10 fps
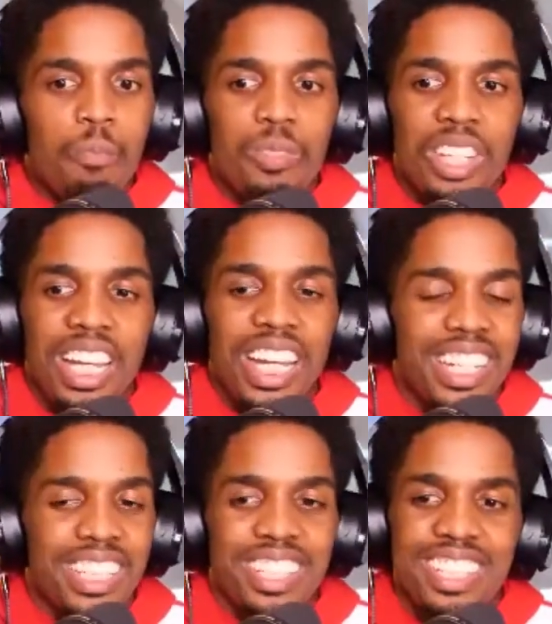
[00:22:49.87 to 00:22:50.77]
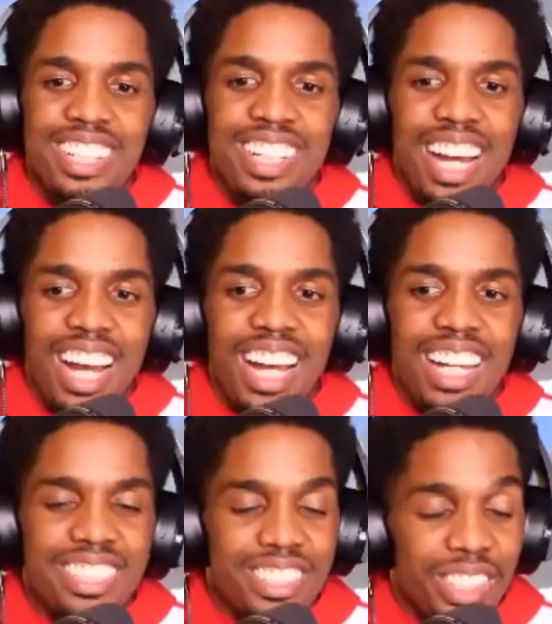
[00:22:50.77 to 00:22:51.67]
had a had
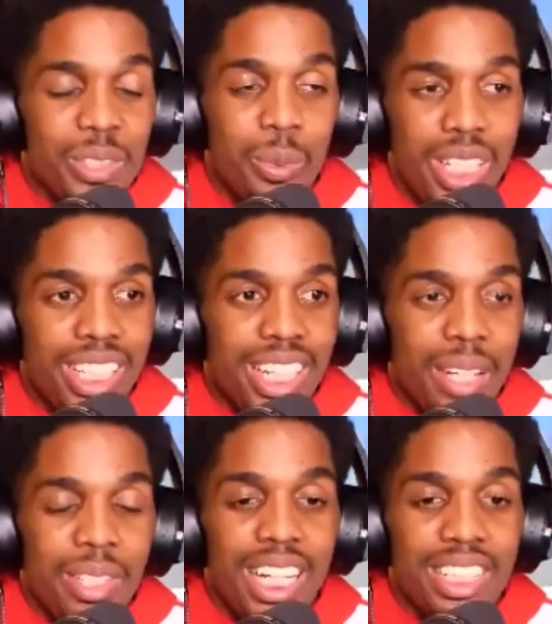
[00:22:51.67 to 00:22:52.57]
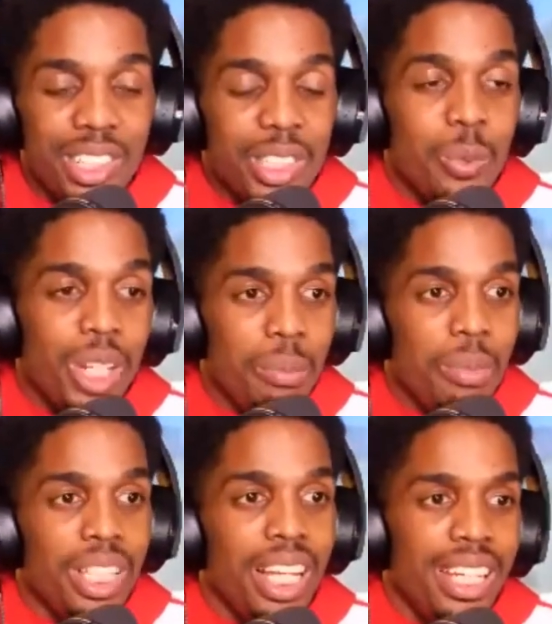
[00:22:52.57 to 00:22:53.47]
a Turkish wedding, uh, not a Turkish wedding,
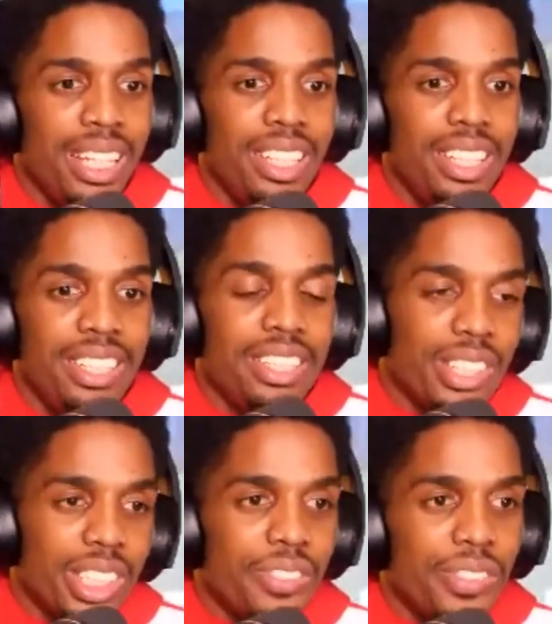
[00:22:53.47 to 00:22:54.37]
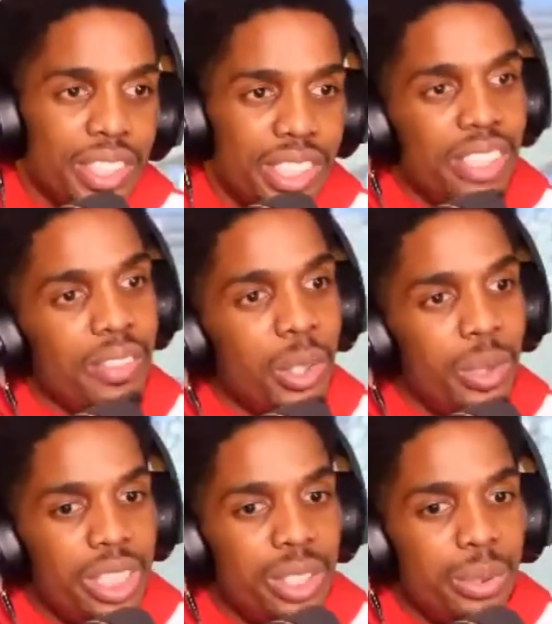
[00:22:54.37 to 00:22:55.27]
but like the Turkish version of
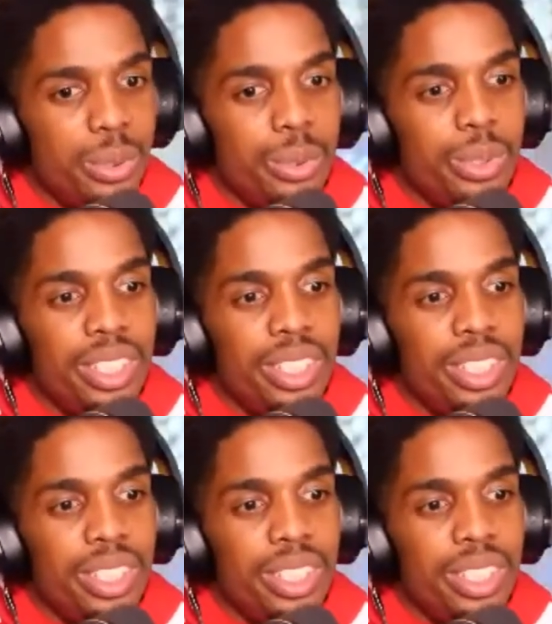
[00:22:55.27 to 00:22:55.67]
going to